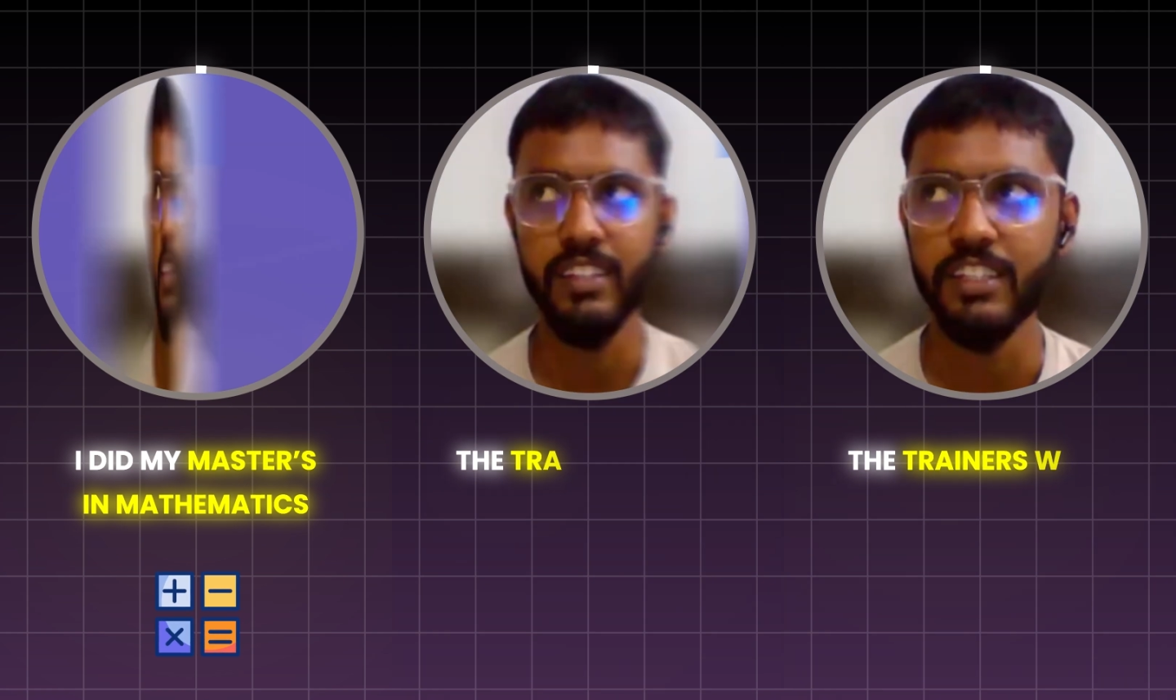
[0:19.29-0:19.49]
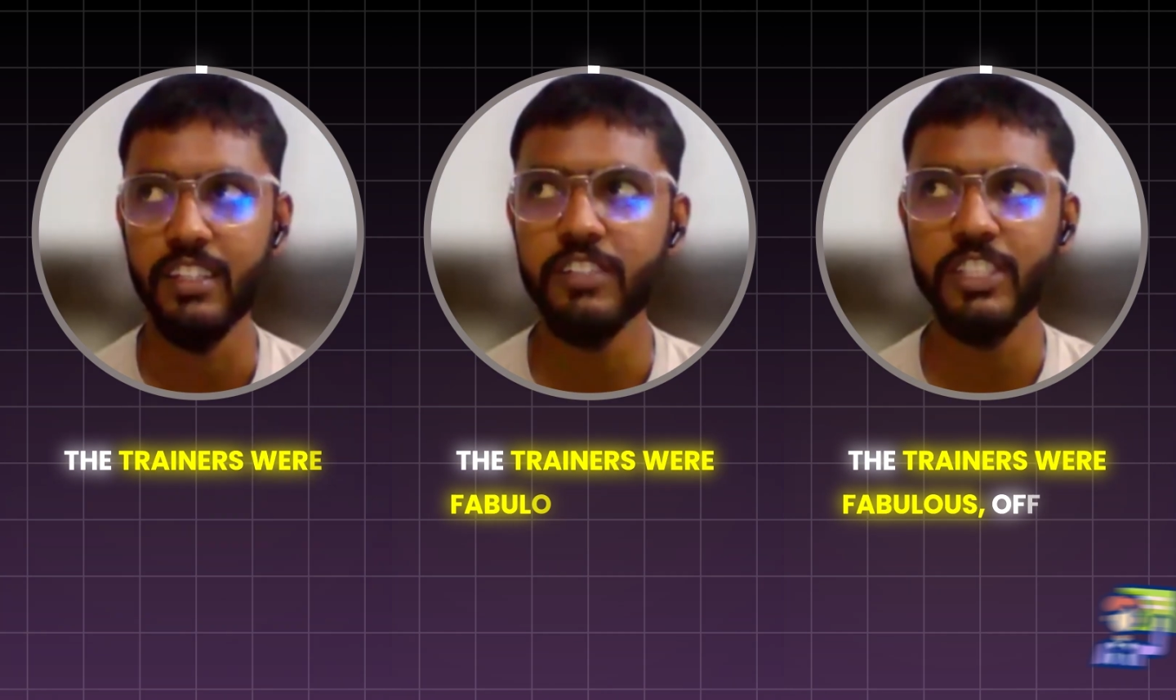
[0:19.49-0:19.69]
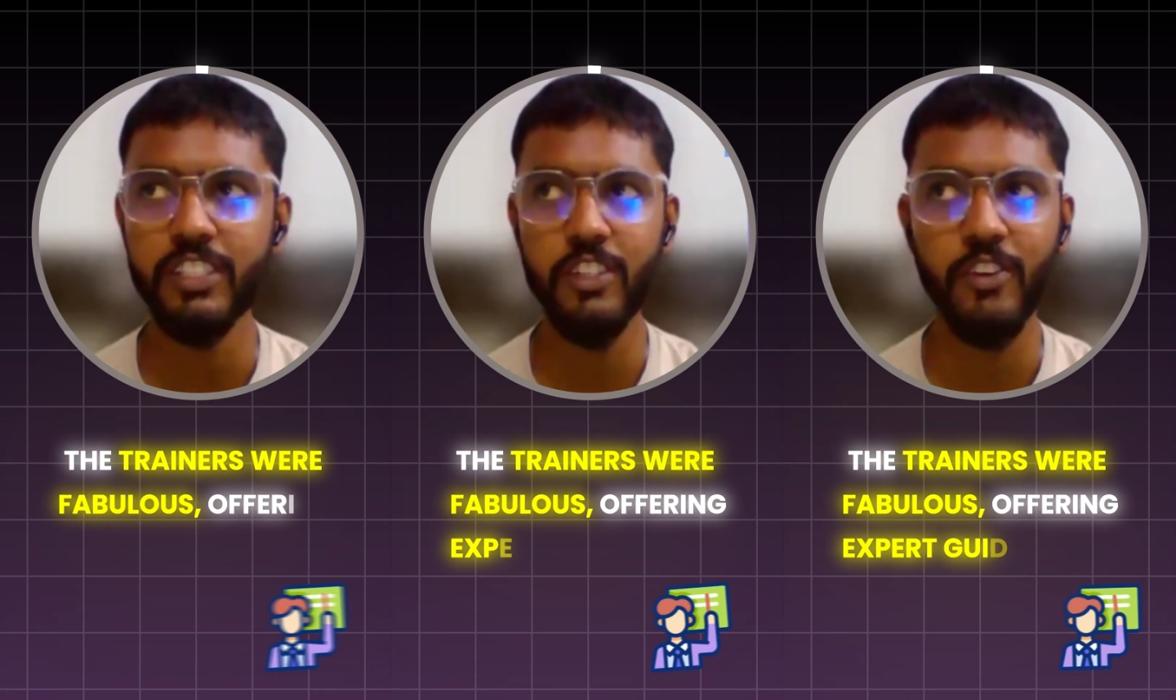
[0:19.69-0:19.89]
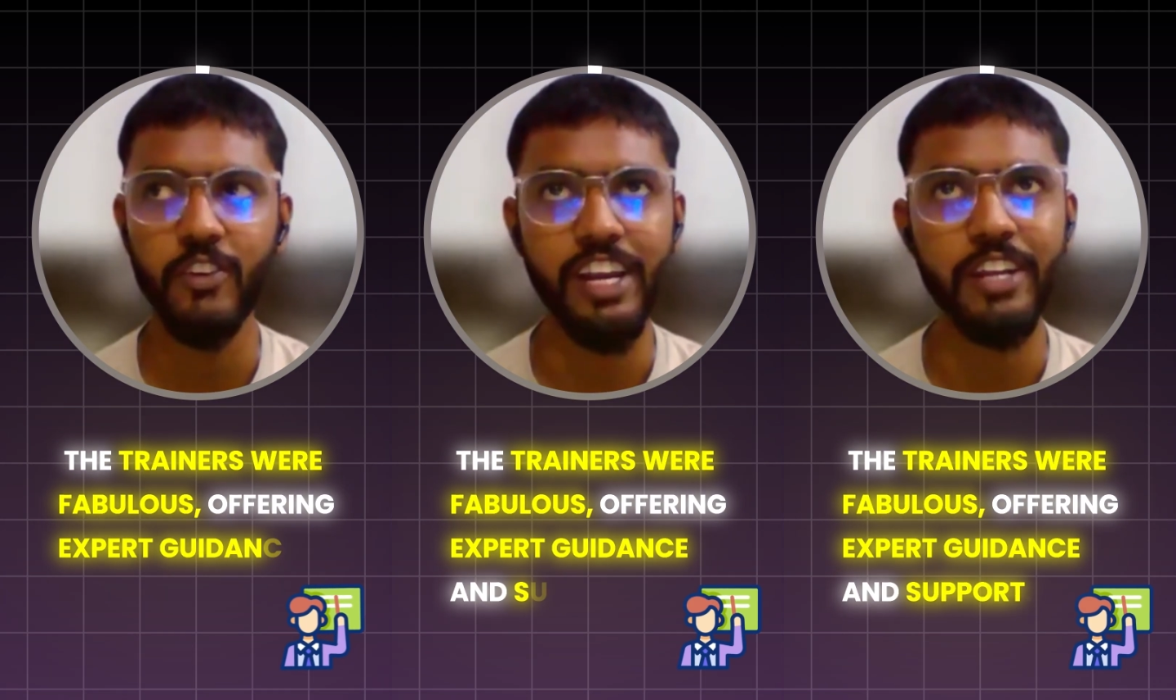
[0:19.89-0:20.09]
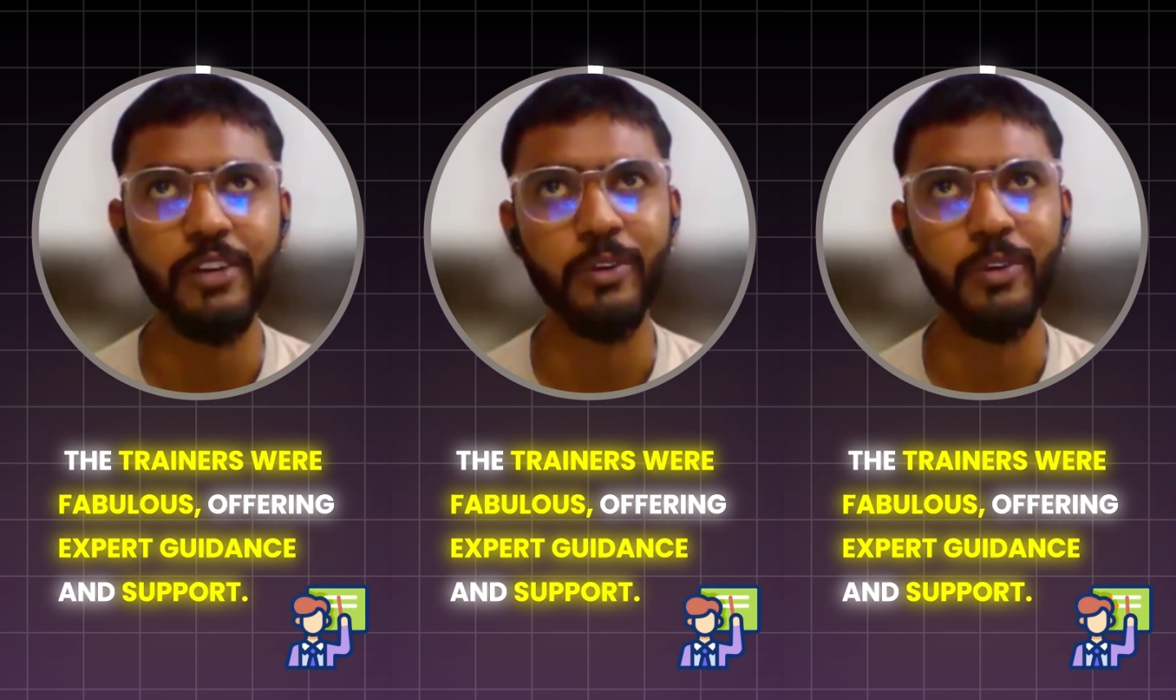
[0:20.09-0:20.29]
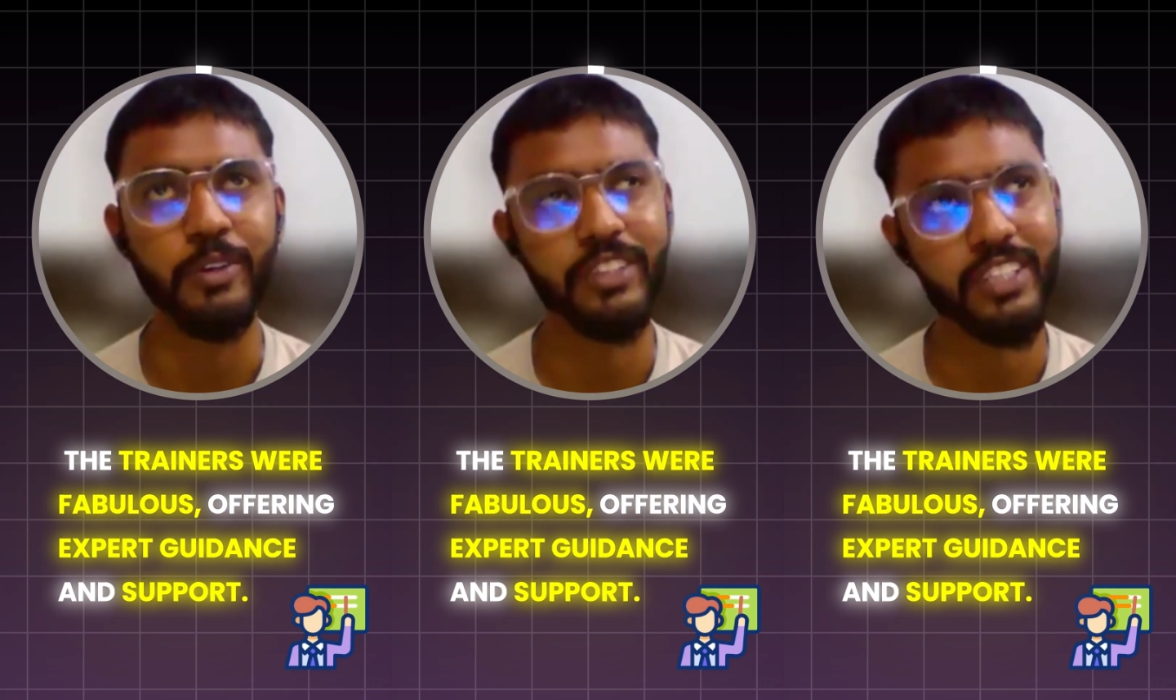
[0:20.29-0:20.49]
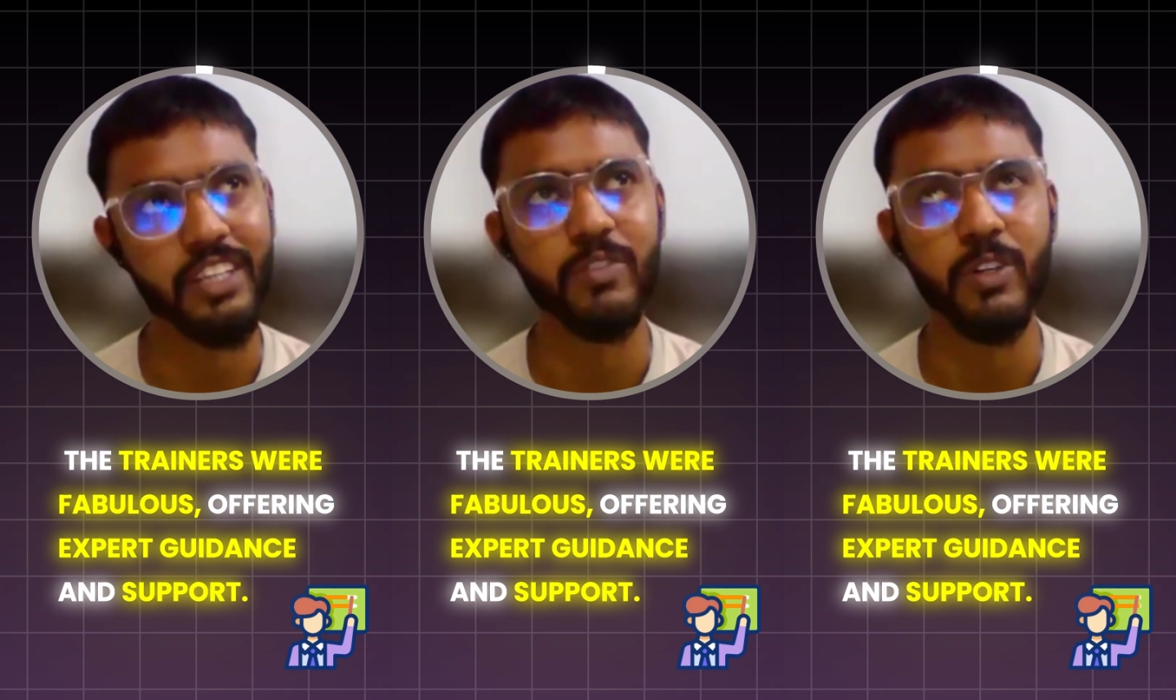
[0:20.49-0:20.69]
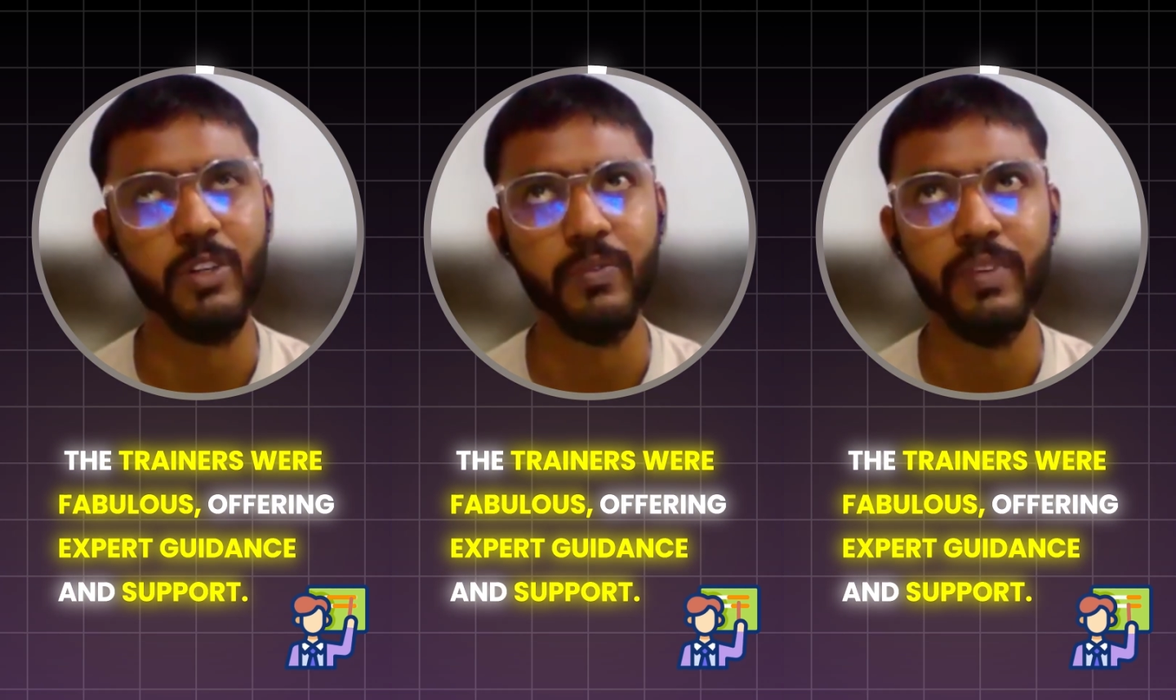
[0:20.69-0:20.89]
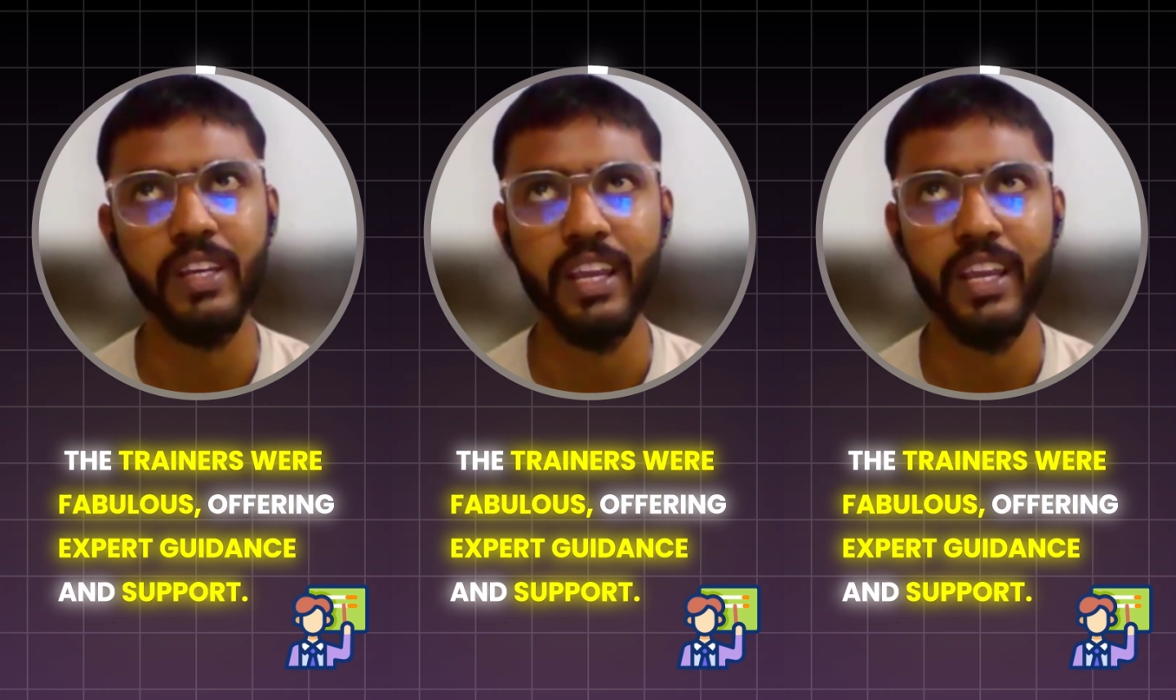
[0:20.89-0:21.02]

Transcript: It was a quite good thing for me.